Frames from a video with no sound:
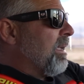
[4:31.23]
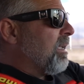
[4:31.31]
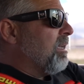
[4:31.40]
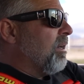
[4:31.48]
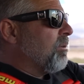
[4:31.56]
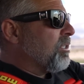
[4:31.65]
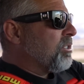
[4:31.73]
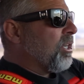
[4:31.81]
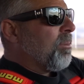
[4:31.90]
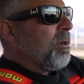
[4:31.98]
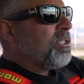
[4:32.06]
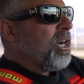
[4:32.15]
You know, with the
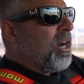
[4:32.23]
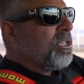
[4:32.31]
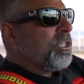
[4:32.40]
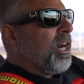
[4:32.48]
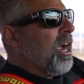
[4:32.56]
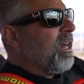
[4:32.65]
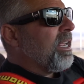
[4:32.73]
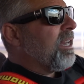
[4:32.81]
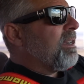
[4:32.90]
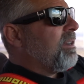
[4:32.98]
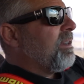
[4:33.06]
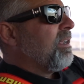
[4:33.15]
turbocharger on it,
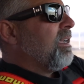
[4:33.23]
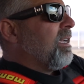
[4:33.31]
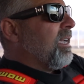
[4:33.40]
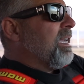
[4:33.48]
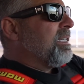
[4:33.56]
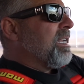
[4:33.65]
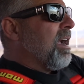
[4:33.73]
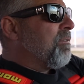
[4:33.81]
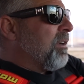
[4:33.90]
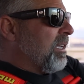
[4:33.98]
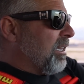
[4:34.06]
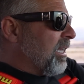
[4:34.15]
it
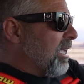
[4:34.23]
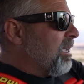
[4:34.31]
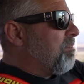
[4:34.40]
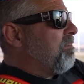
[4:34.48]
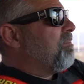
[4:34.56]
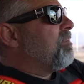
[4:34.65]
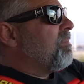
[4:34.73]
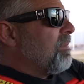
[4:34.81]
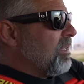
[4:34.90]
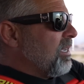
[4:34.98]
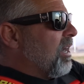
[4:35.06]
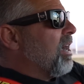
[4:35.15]
definitely,
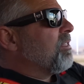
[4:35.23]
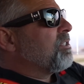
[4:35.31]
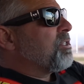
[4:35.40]
on the